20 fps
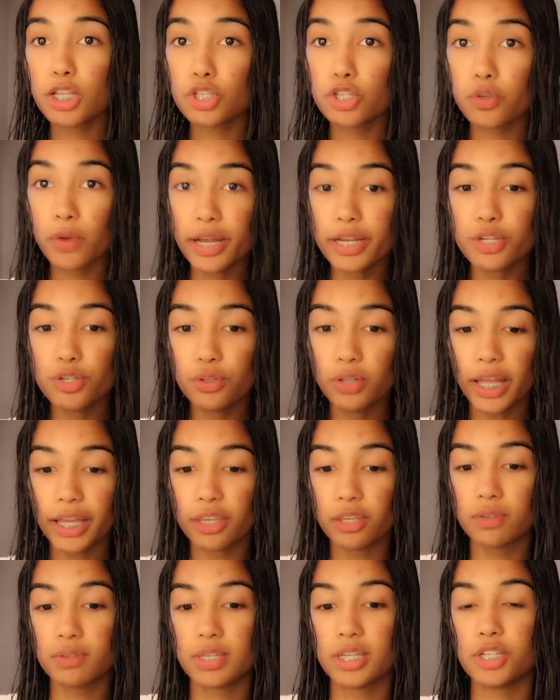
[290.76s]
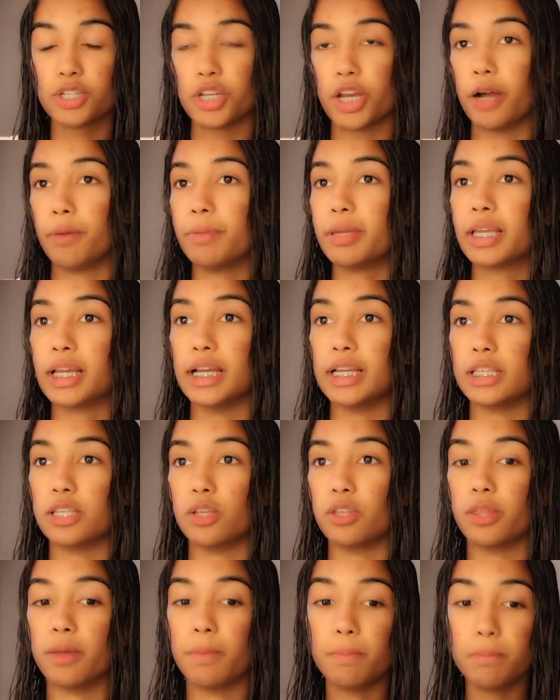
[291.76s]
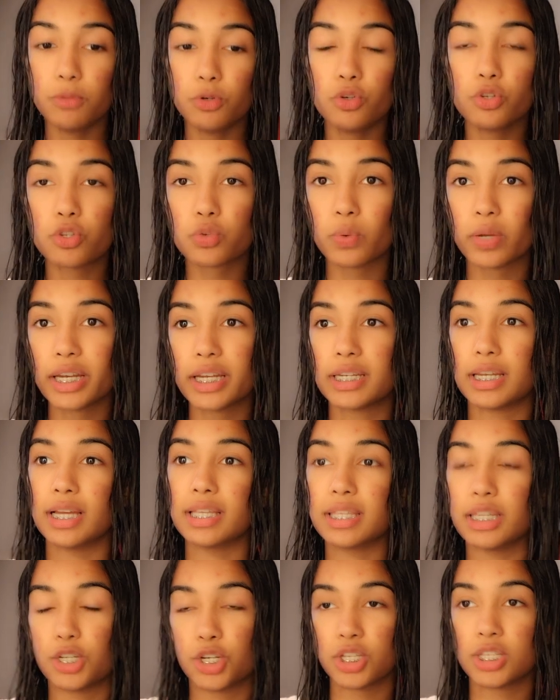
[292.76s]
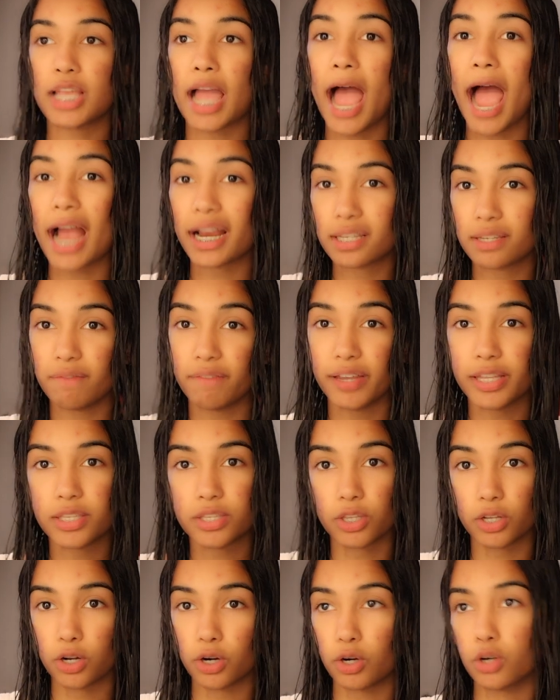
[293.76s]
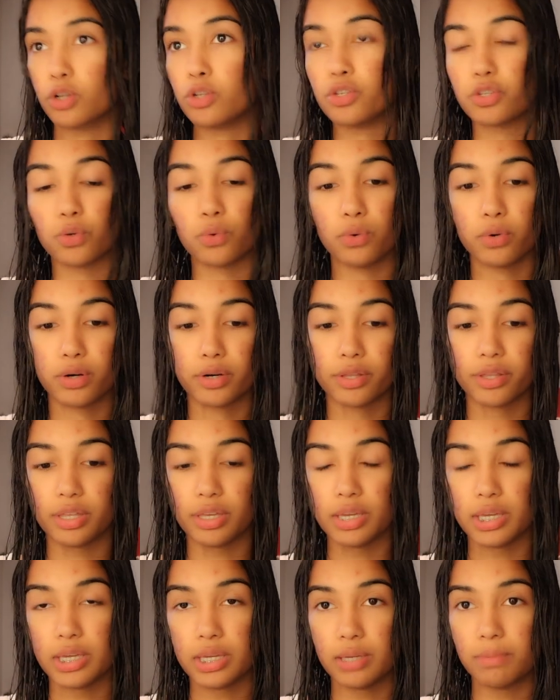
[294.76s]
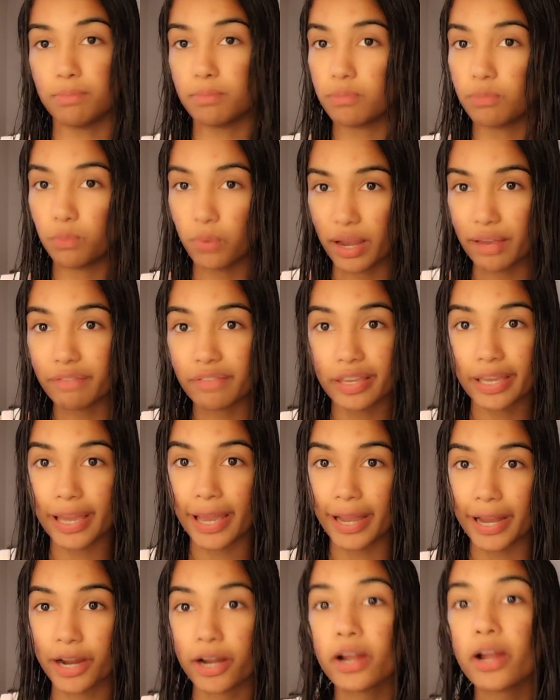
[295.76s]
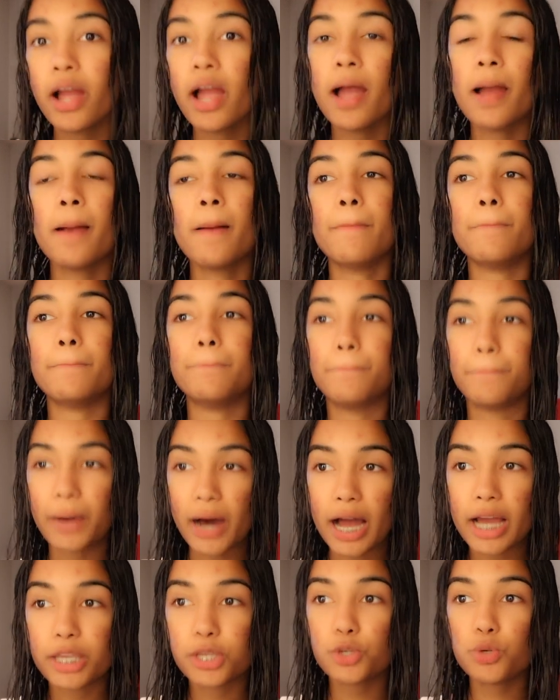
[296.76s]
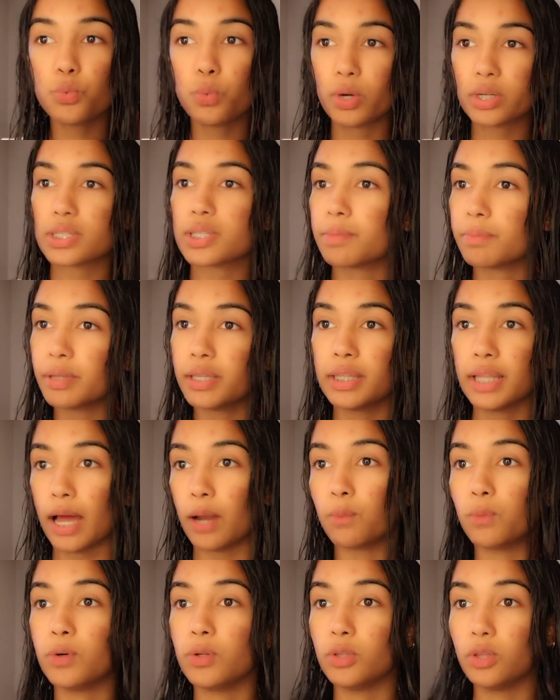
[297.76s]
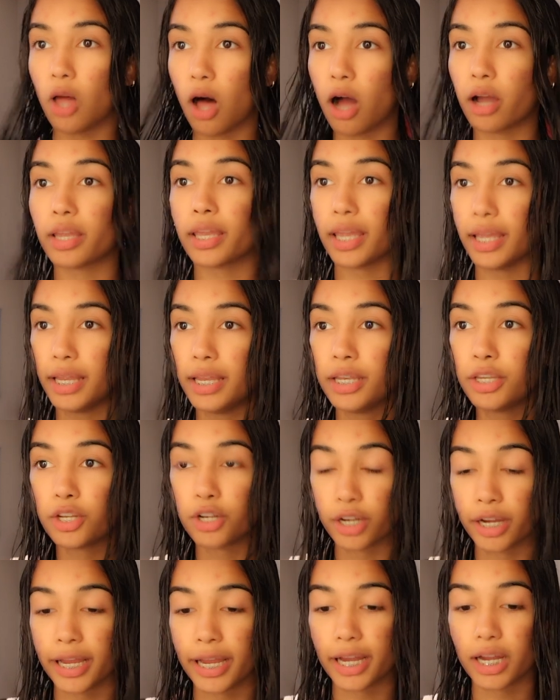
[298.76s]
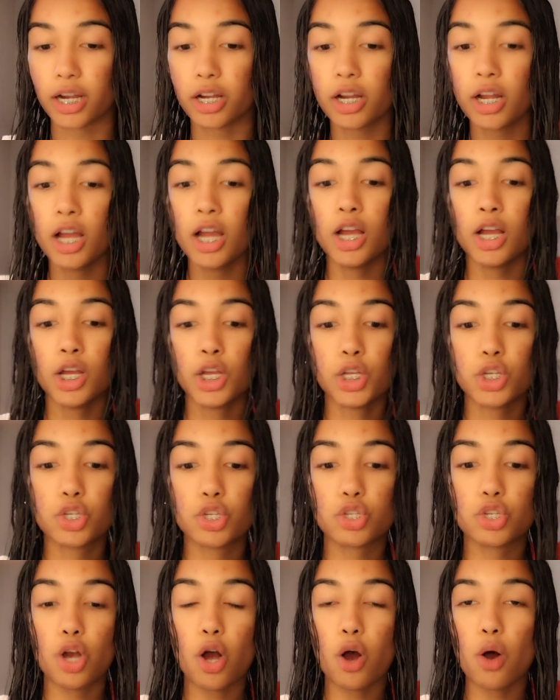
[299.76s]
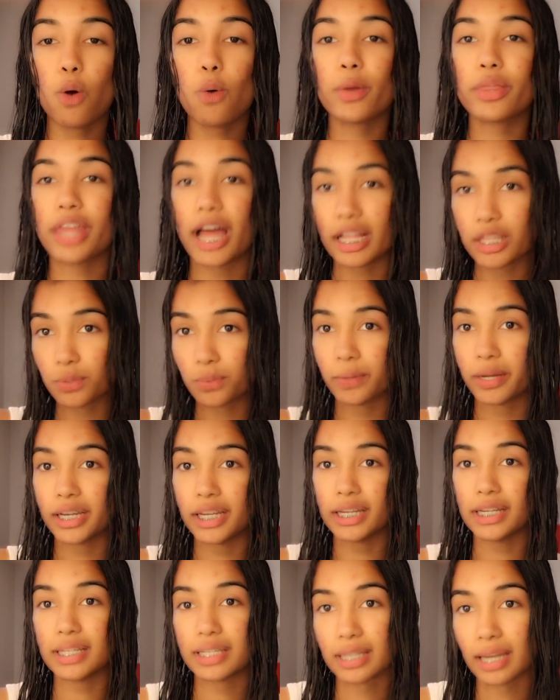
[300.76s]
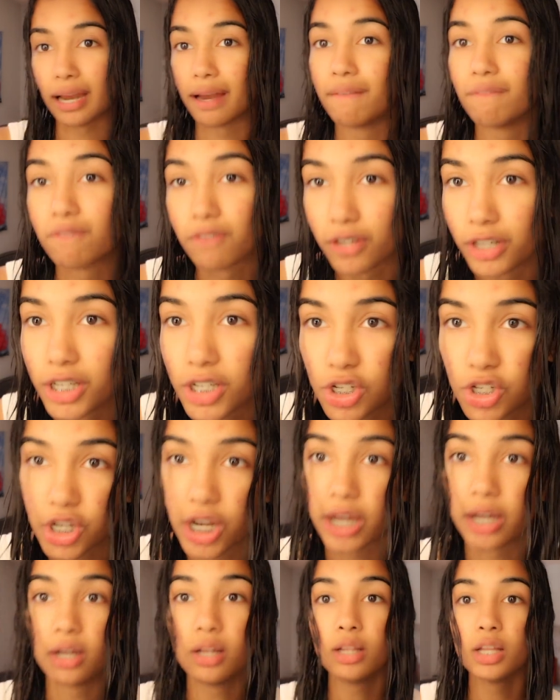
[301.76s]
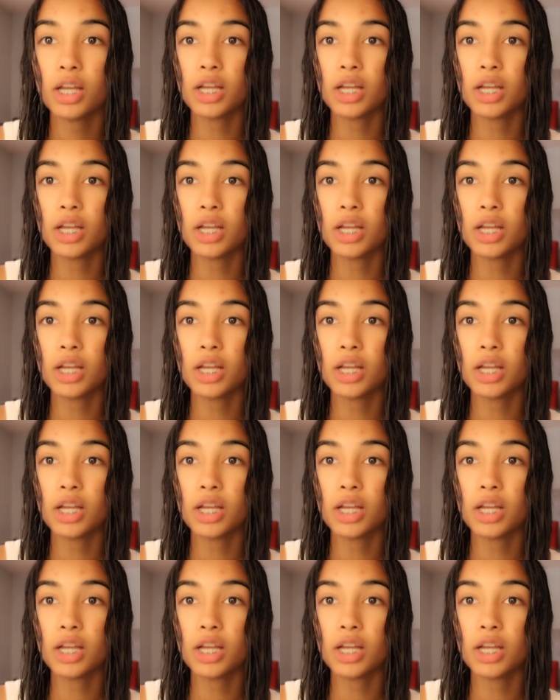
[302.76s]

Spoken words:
So I do like using gel because the mousse, what it does, it just activates the curls or the wavy hair. but you want something that will lock in your hair. So that's when it is time for a gel.